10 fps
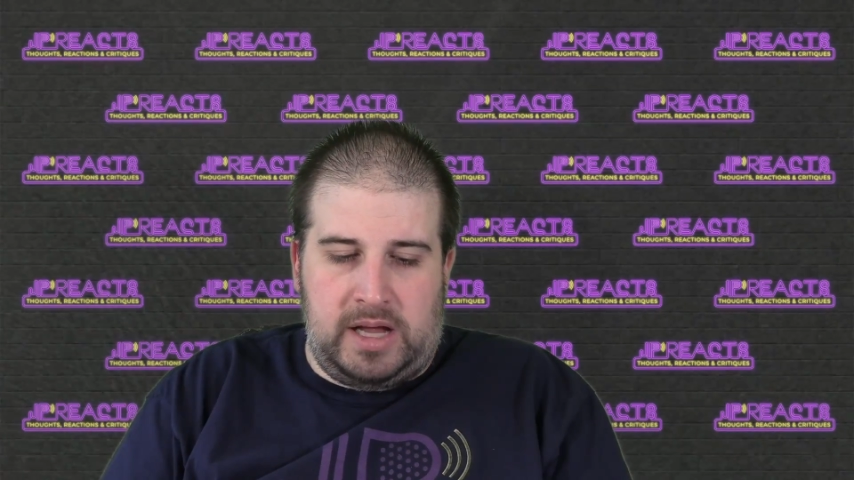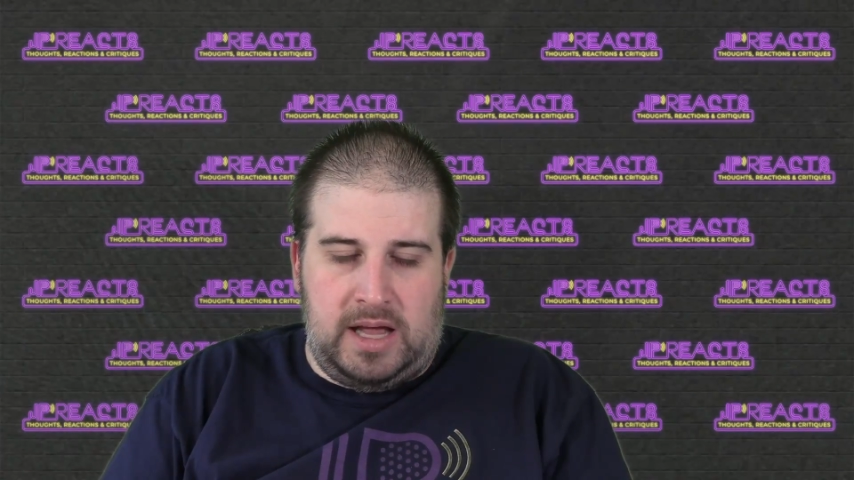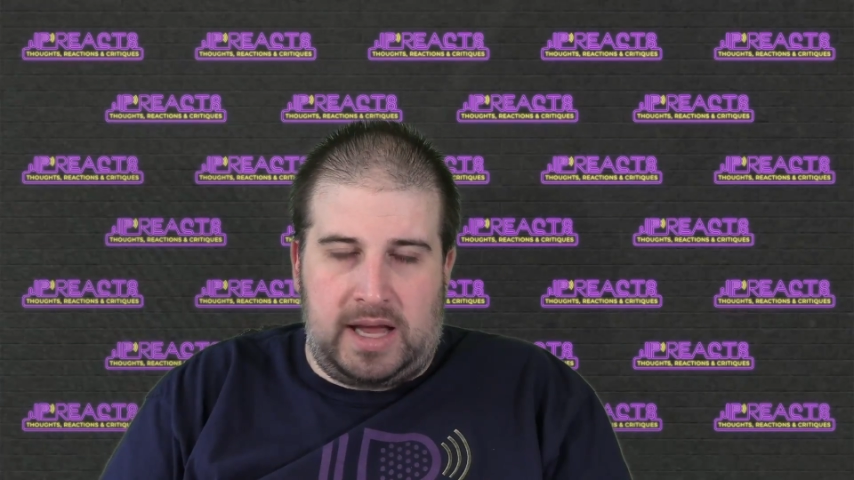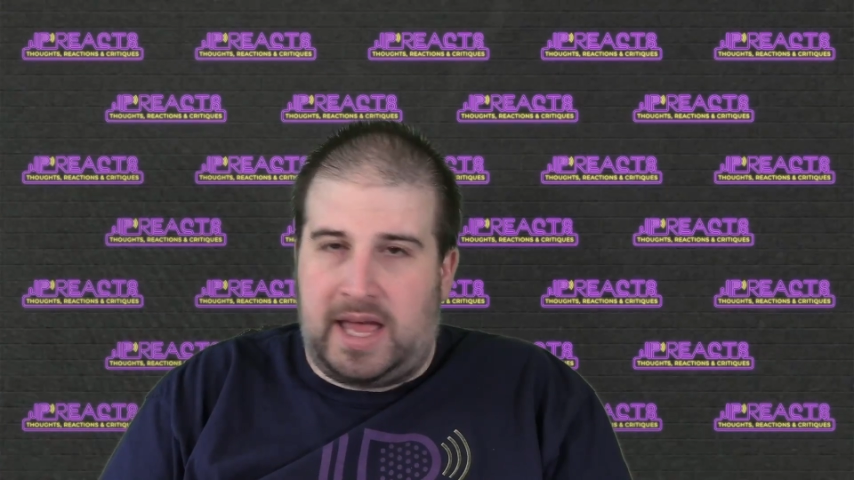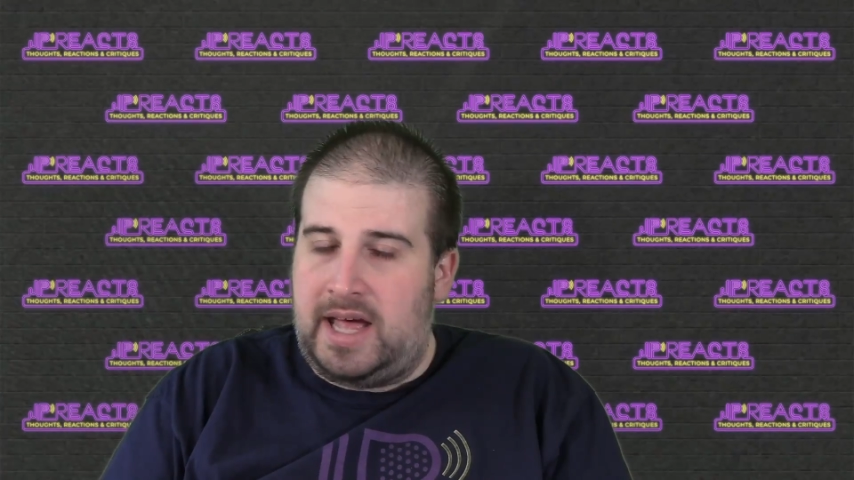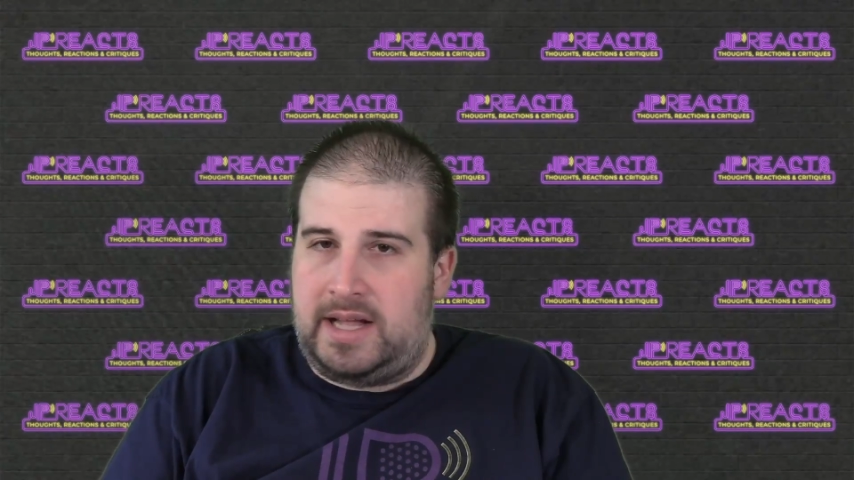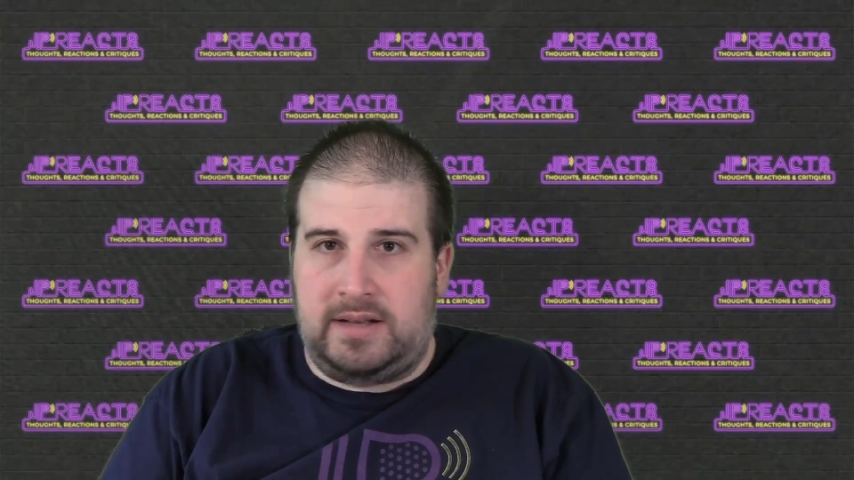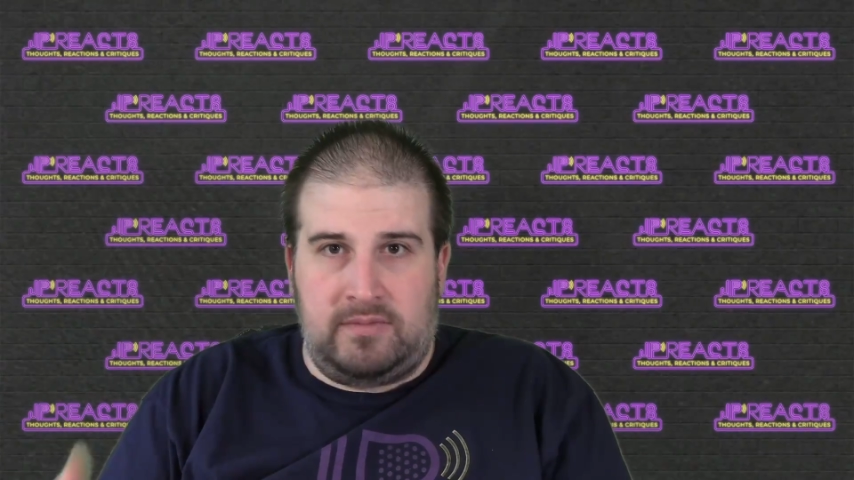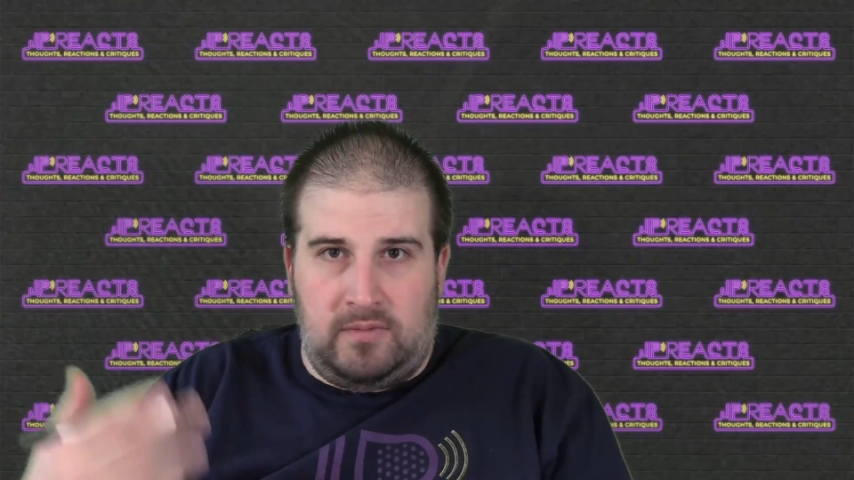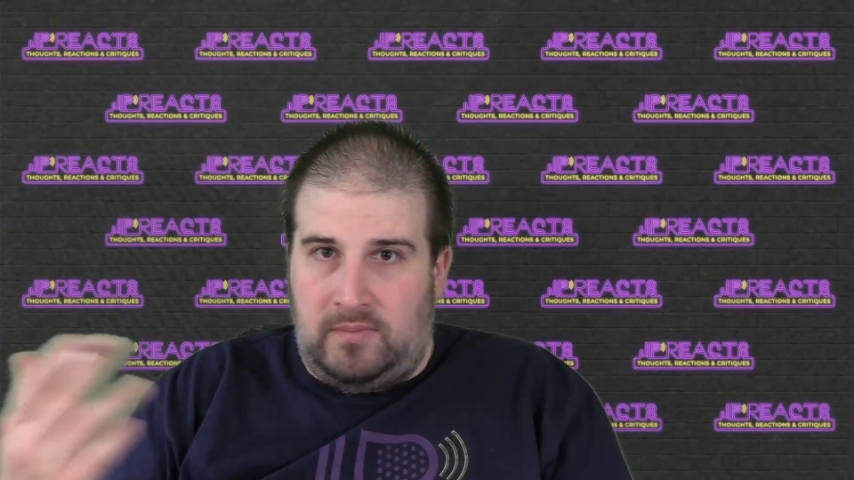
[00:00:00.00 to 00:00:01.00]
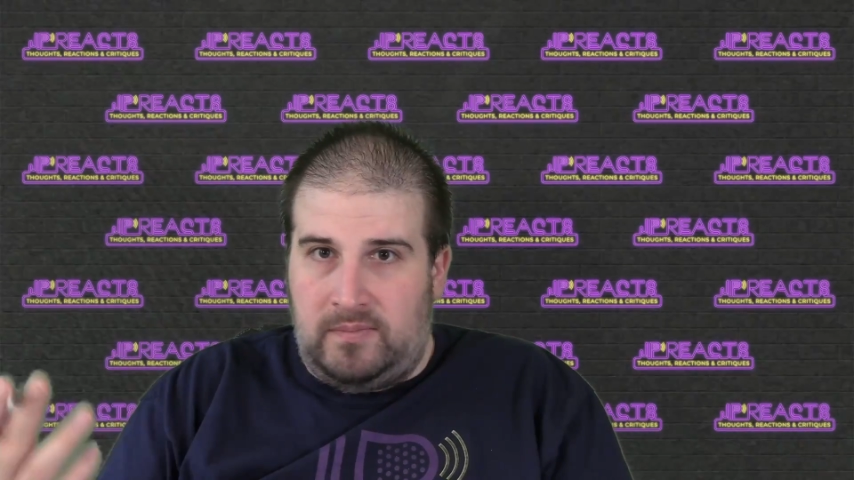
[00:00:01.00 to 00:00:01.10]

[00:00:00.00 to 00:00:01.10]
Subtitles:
again,